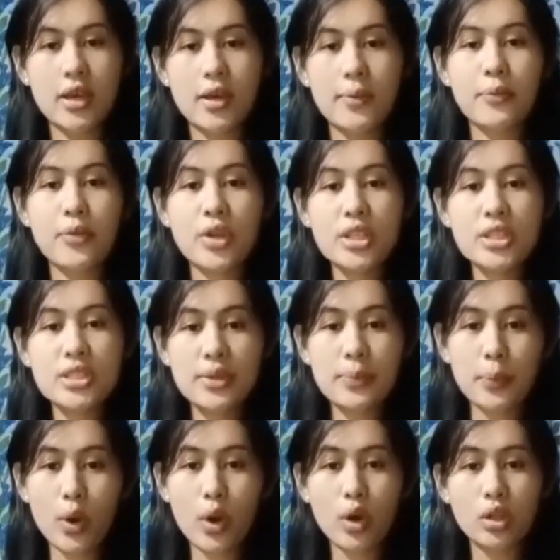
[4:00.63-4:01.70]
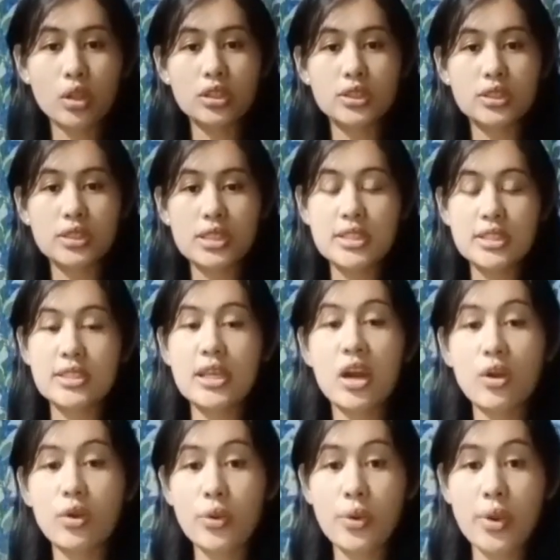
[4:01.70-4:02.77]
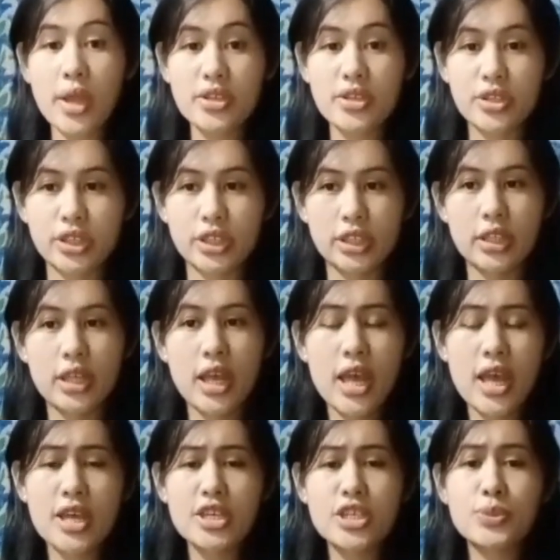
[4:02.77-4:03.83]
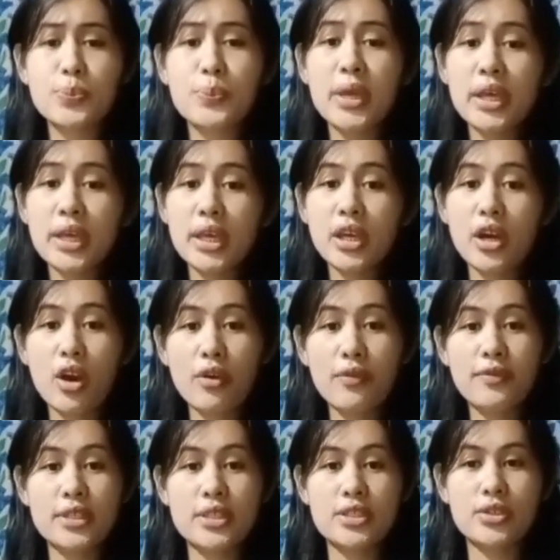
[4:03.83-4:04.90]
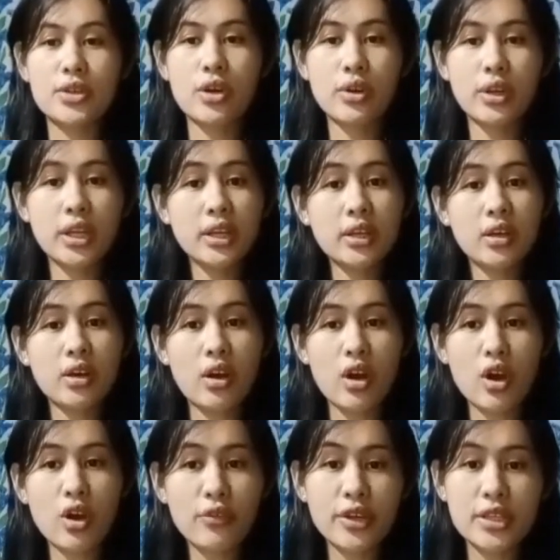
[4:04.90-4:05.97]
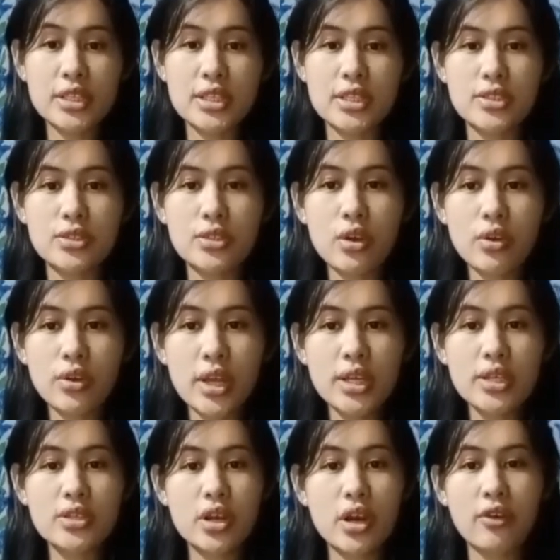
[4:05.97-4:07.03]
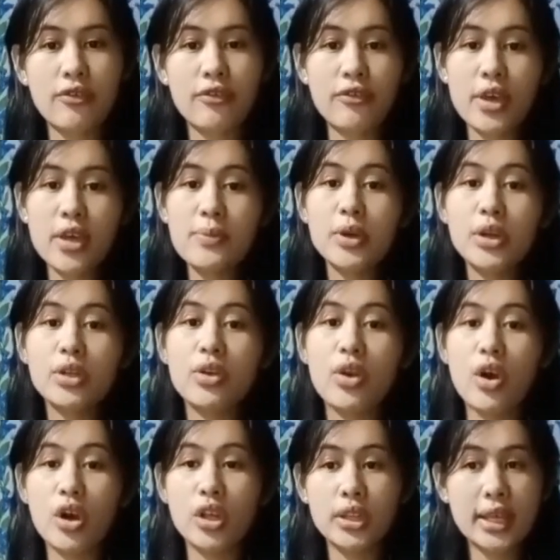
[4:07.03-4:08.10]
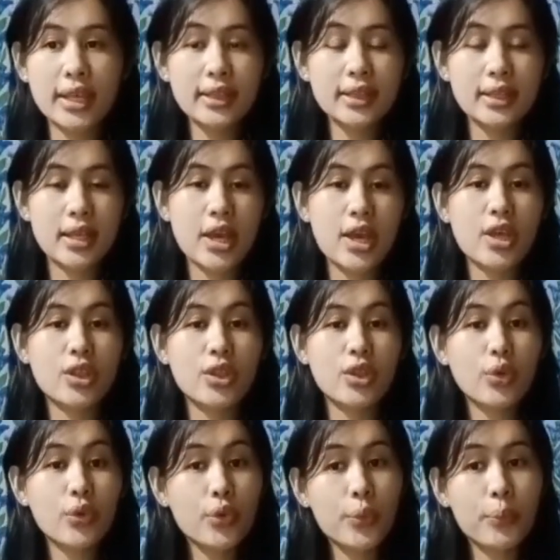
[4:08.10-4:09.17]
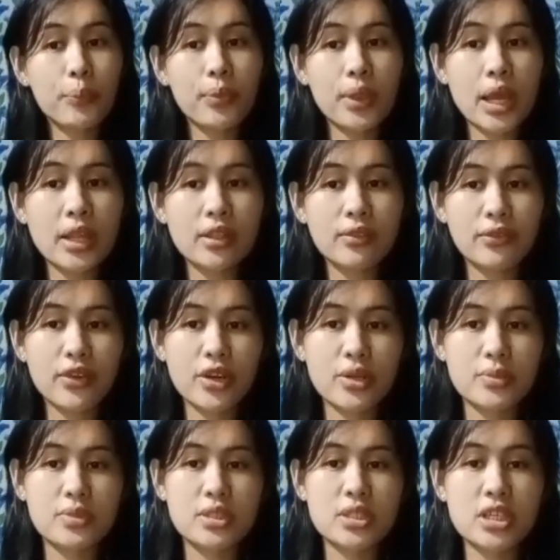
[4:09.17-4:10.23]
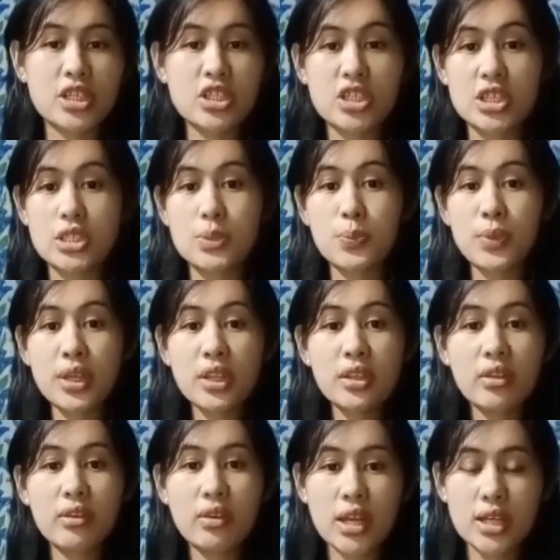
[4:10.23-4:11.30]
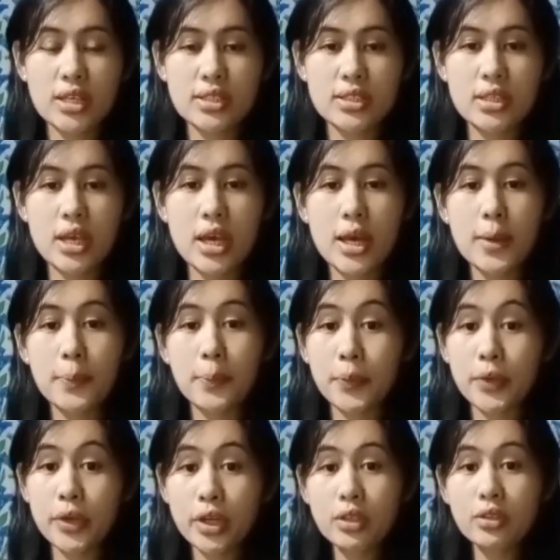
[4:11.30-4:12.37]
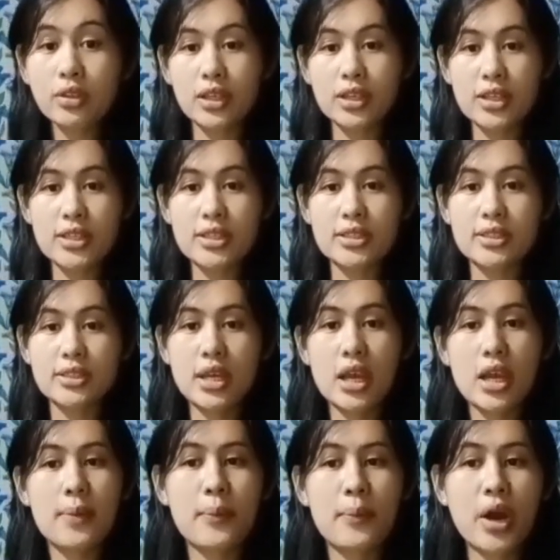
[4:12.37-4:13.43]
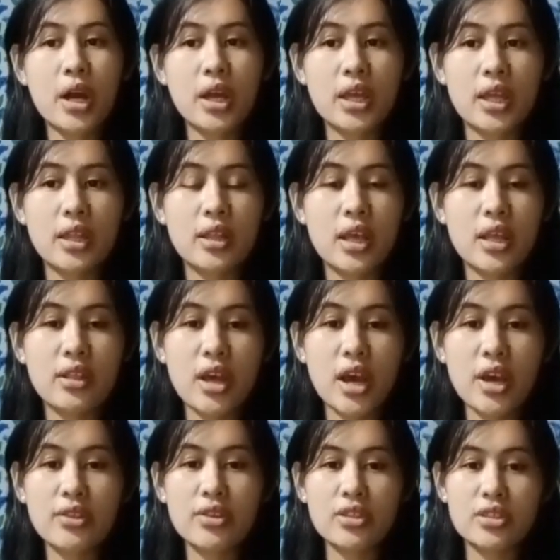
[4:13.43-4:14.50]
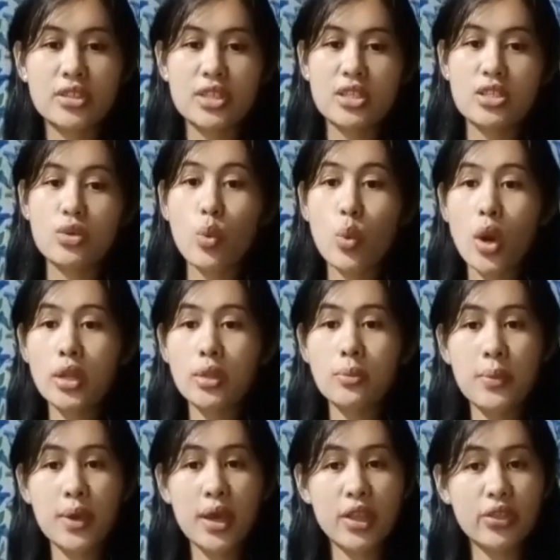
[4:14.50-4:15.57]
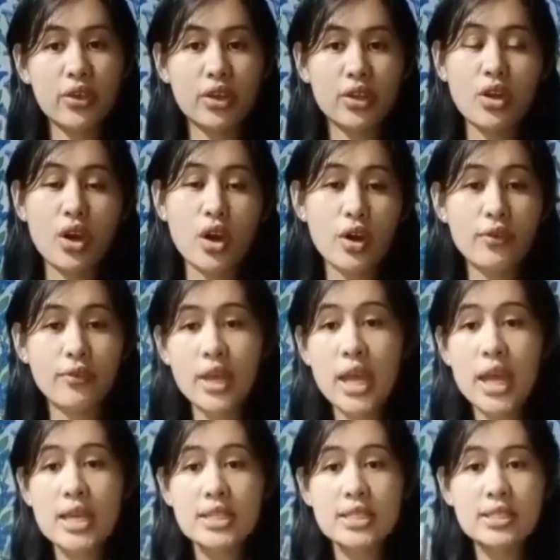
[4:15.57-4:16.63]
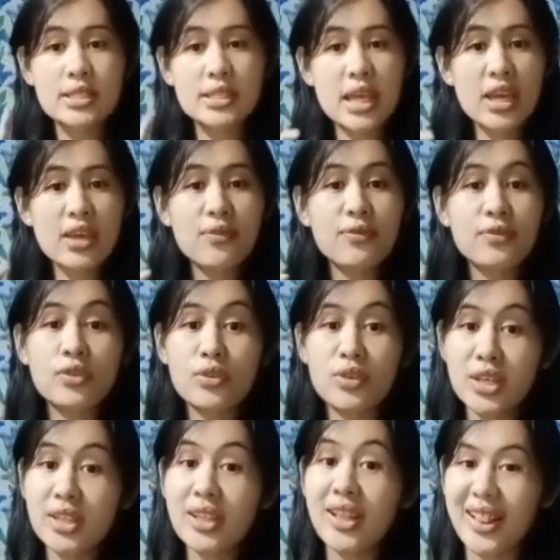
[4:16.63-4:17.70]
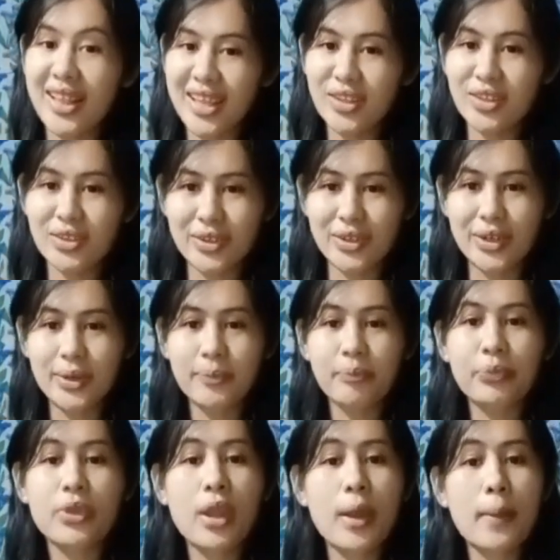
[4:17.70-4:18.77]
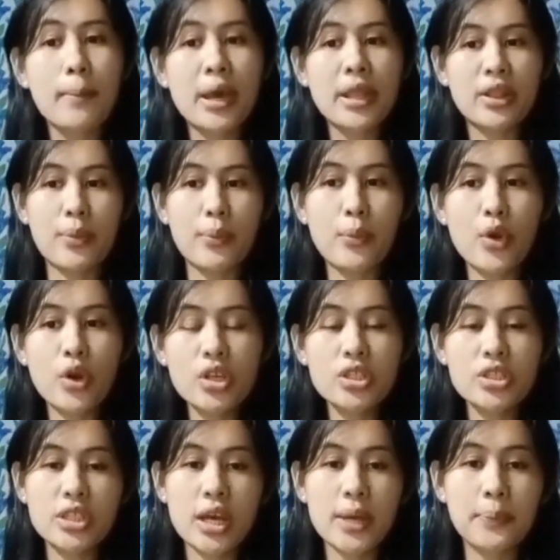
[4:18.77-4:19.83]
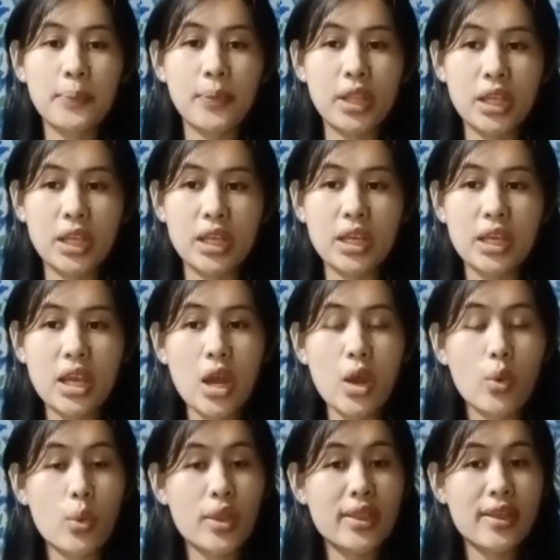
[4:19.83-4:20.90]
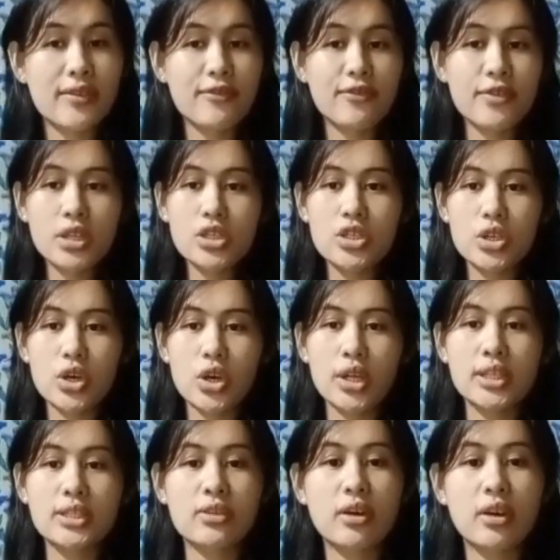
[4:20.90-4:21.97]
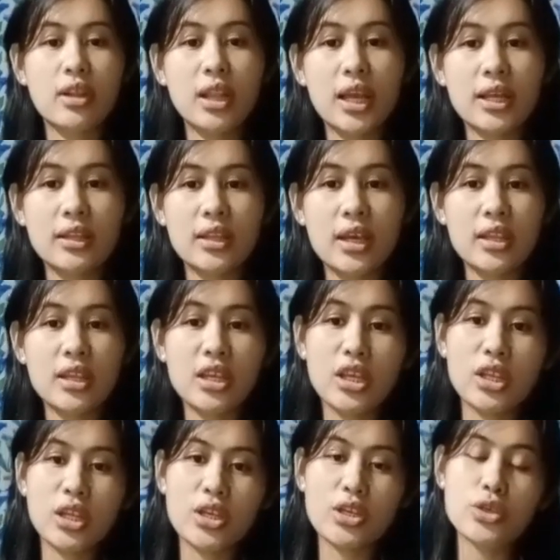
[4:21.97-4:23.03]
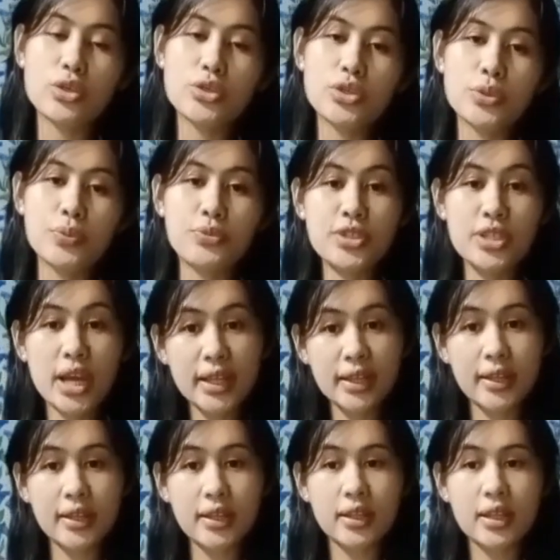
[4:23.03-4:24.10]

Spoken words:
principles is the curation. Speaking of storing, overt storage of favored content through platforms such as Pinterest, Pinterest, Pocket, and others is one method of save to read later. But more subtly, when a video is collected in a YouTube channel,